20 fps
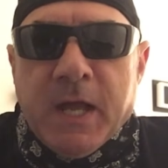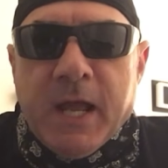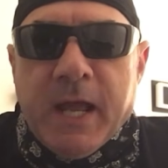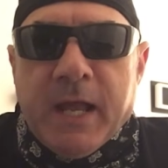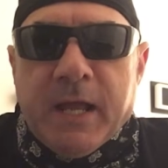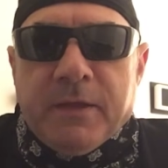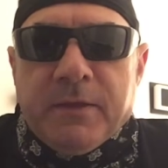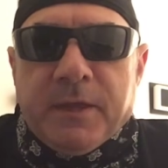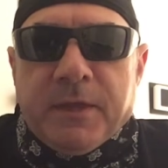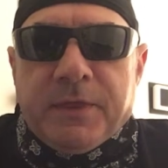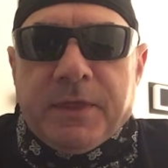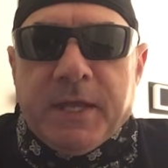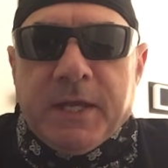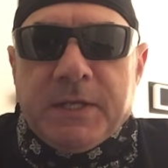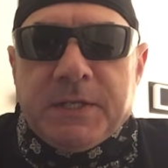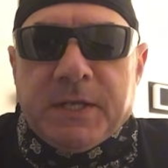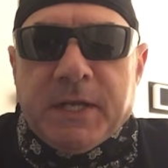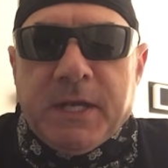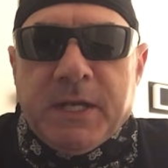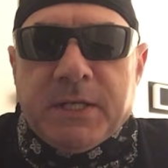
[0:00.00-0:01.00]
And the
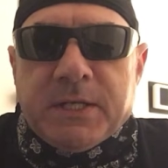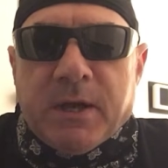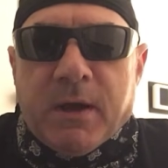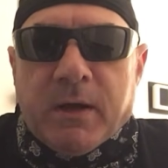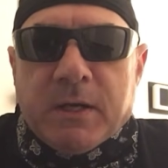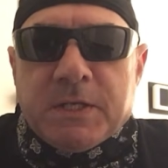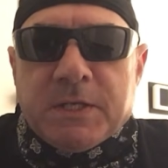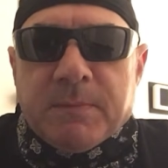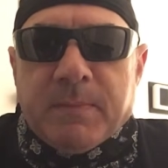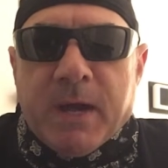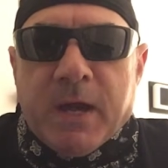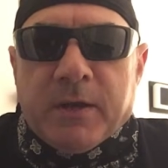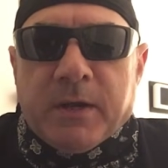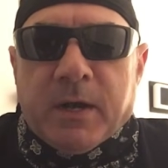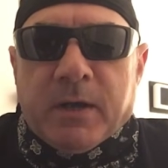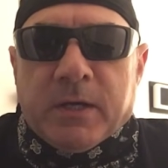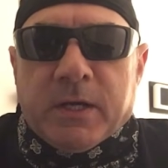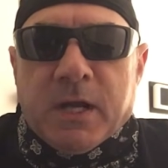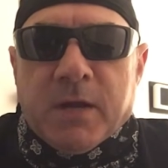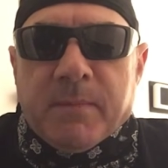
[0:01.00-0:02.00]
things that he talks about
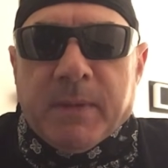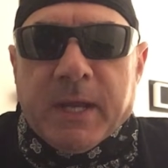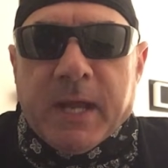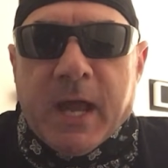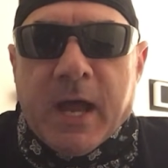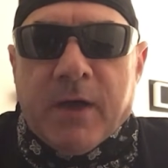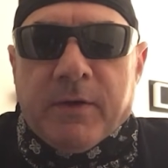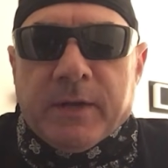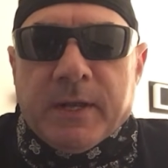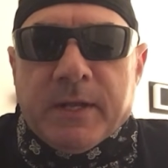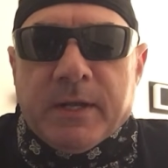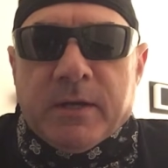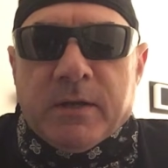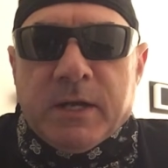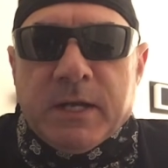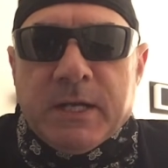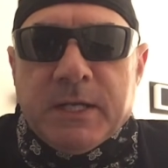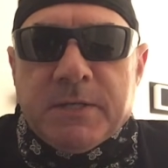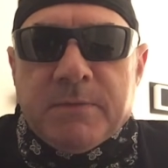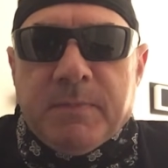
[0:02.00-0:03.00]
are coming out,
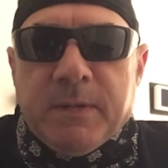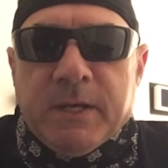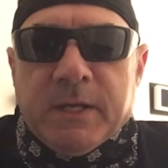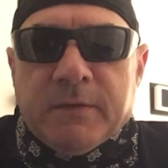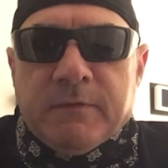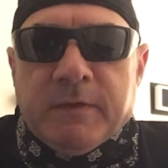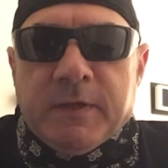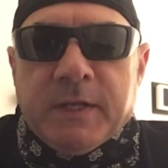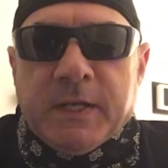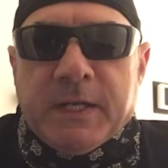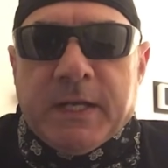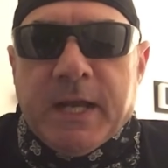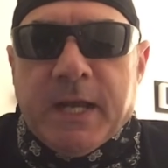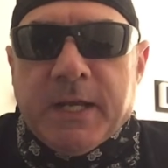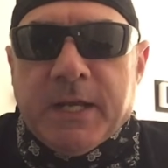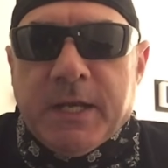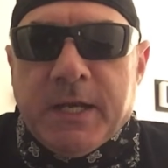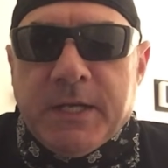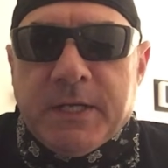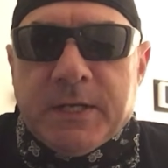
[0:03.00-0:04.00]
and he's being
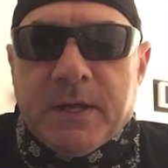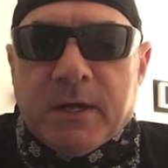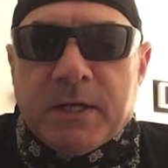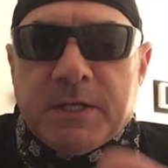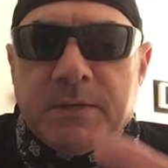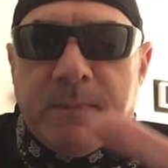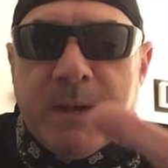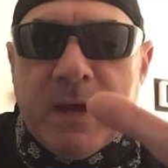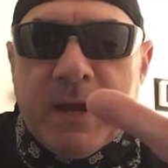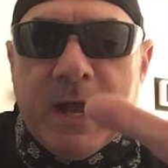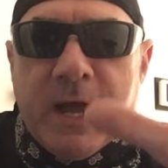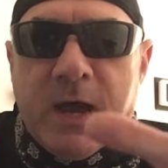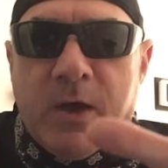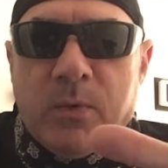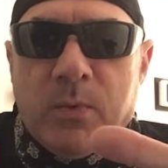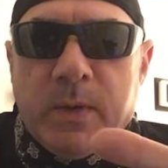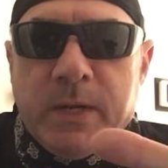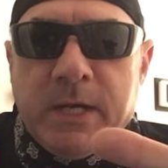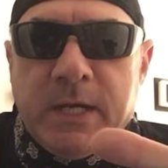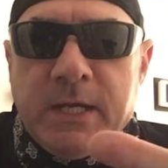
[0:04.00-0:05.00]
vindicated. He talks about how
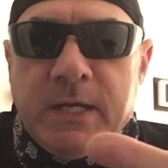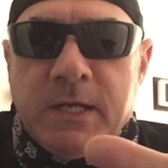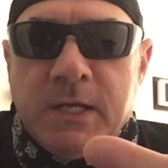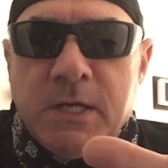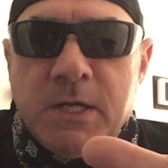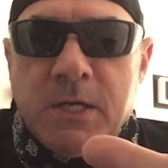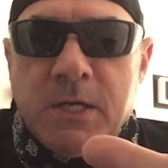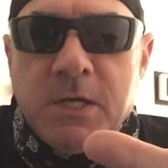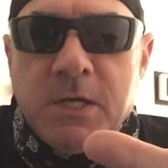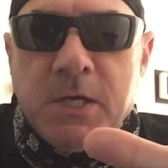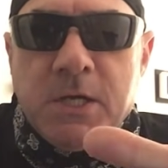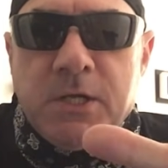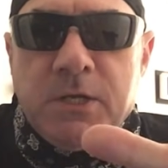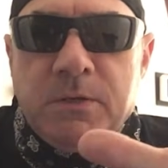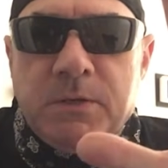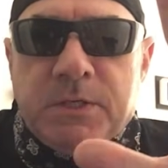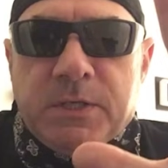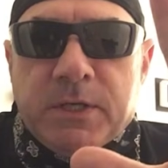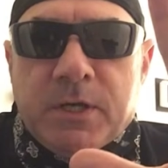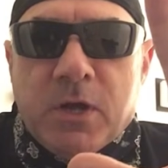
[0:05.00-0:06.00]
when he
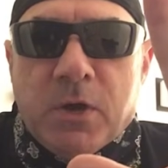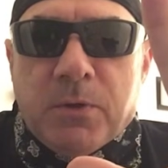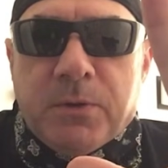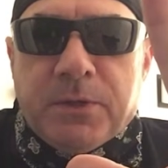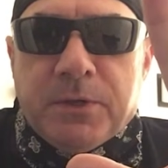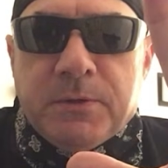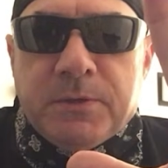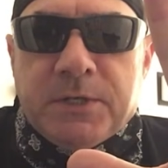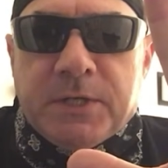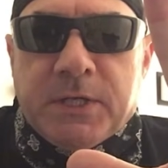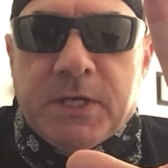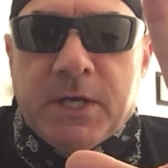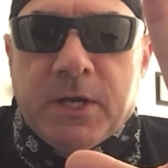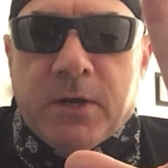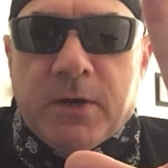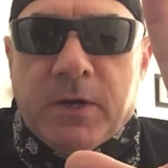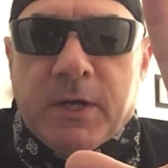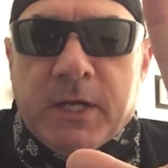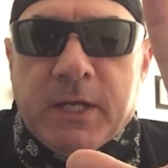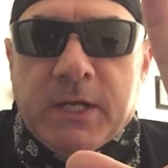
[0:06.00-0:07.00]
used to go through
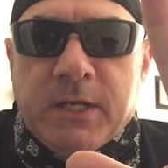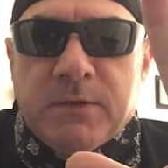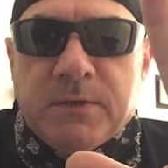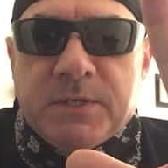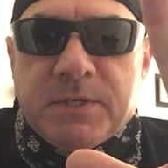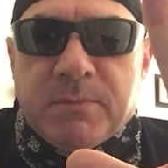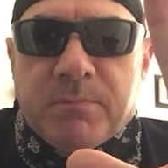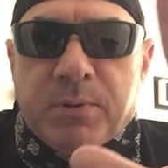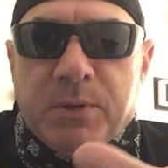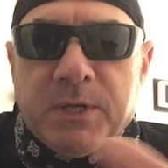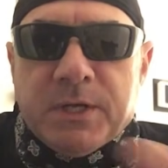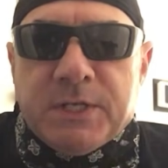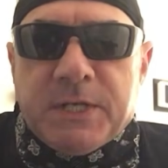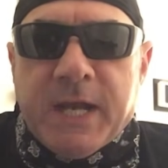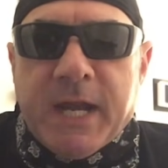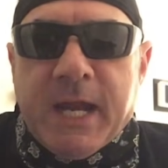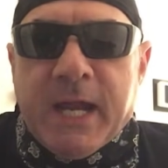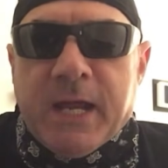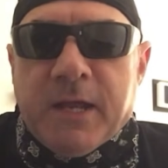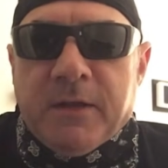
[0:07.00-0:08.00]
security, he used to put his
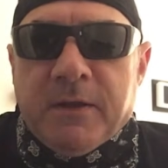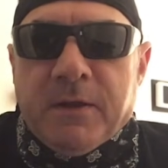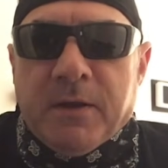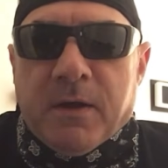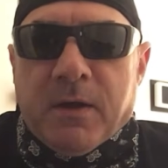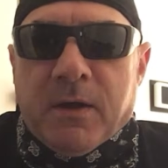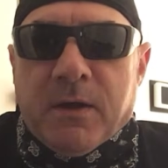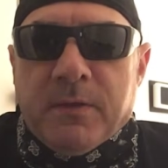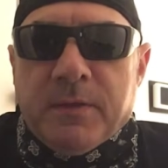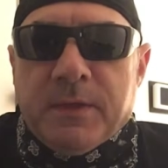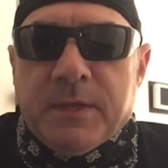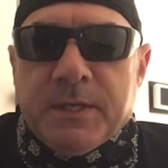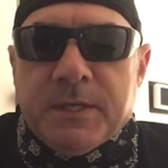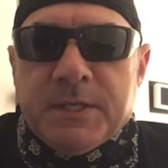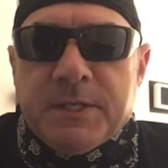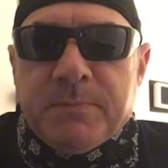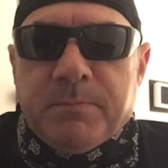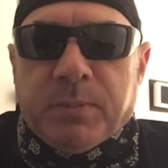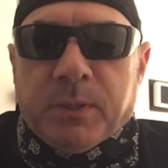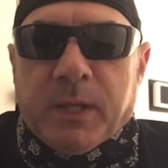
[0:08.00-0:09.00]
hand on
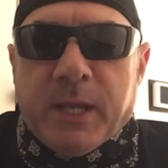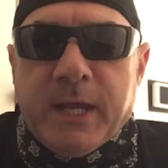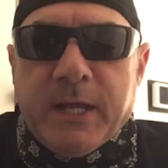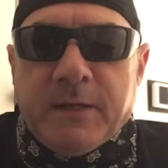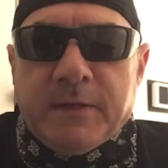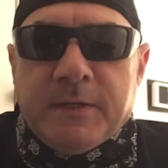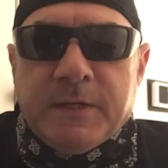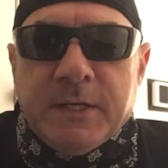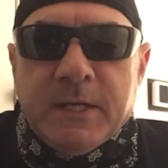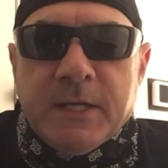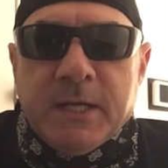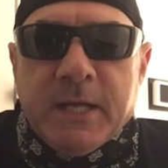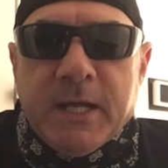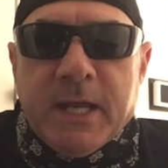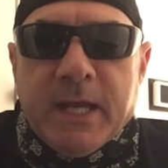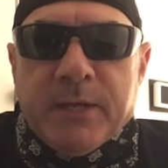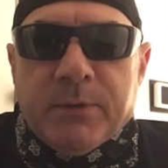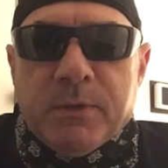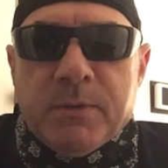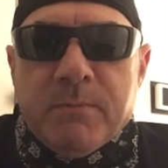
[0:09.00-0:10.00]
this plate
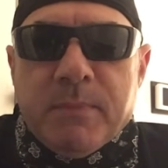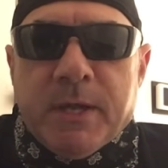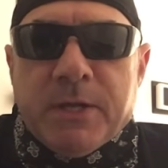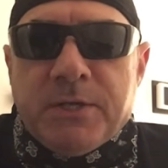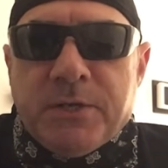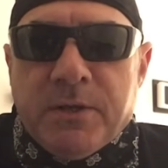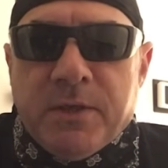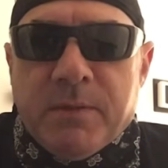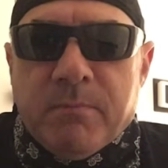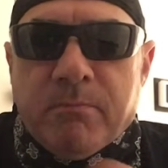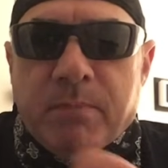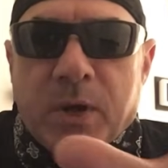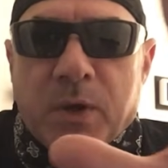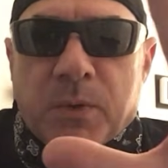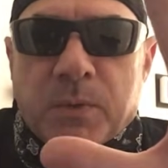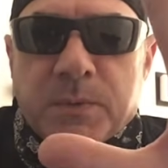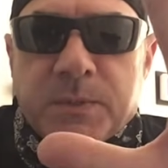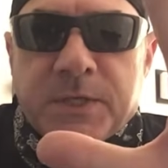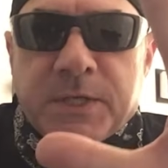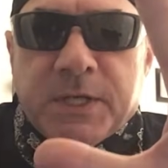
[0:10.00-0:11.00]
and it would measure the
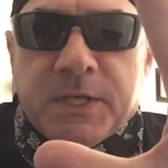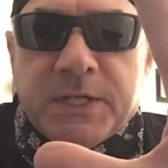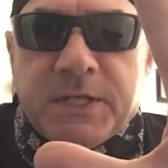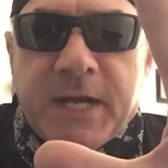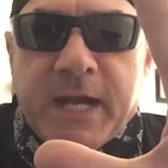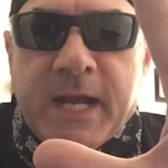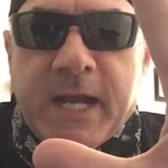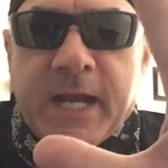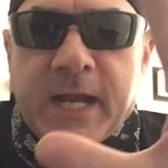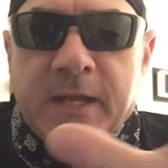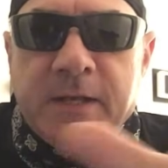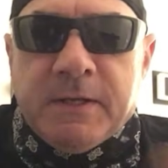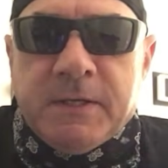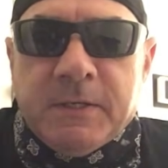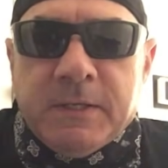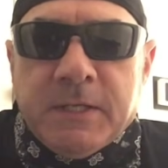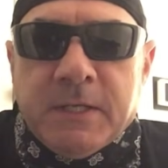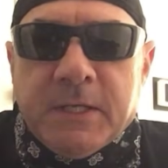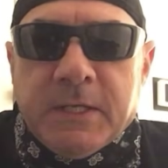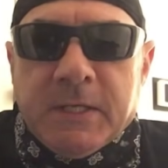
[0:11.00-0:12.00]
bones in his hand.
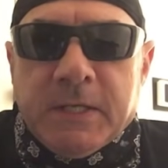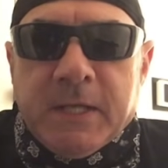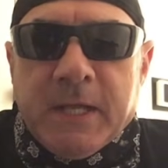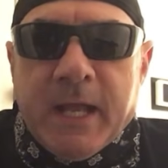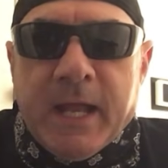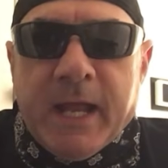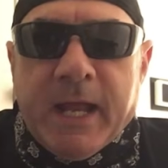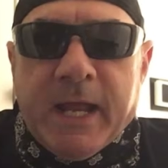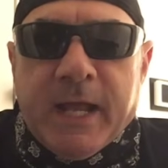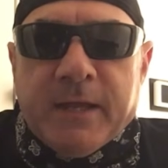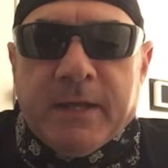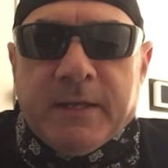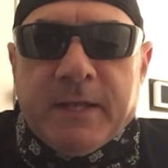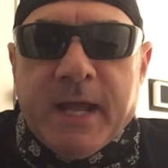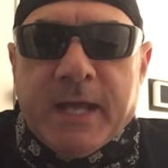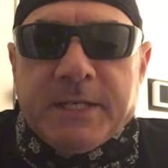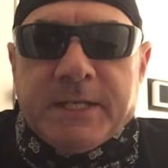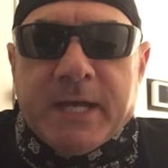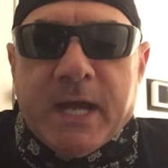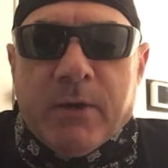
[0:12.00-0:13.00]
And
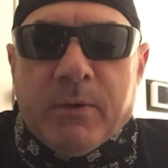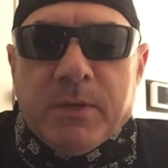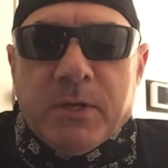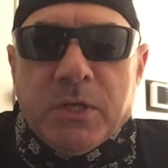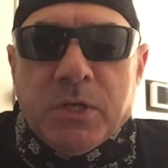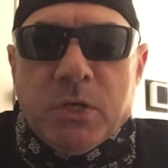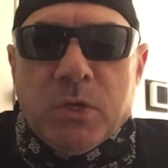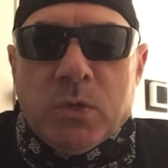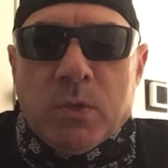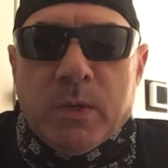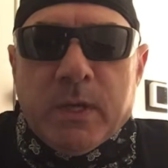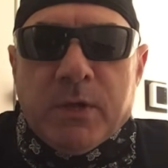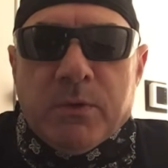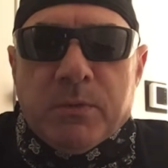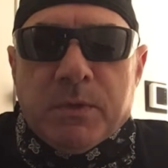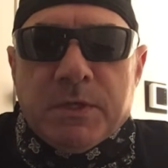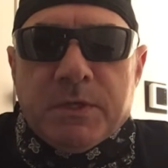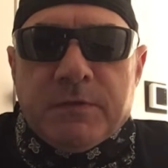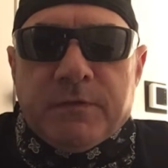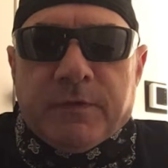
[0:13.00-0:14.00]
that's how it knew it
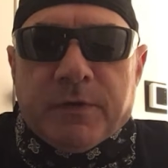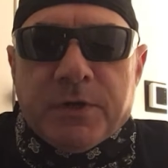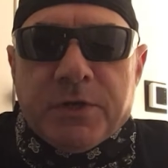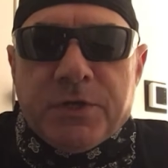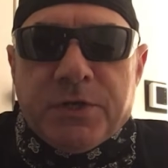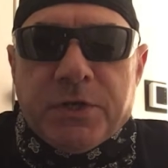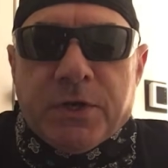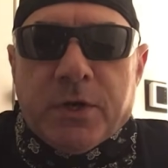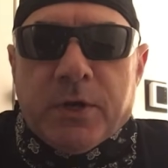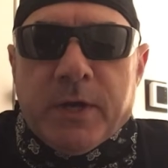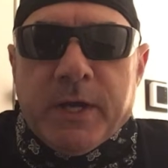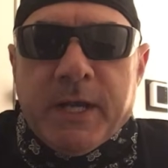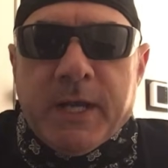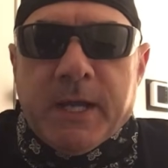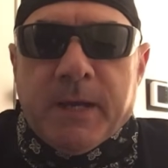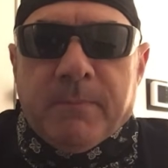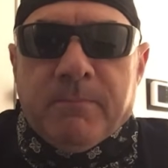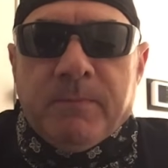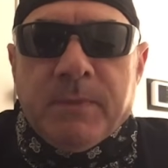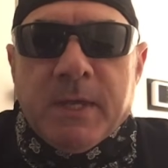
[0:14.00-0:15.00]
was for sure
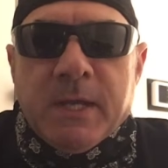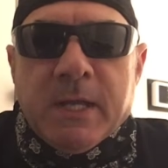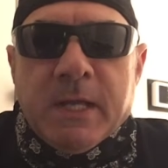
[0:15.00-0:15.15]
him.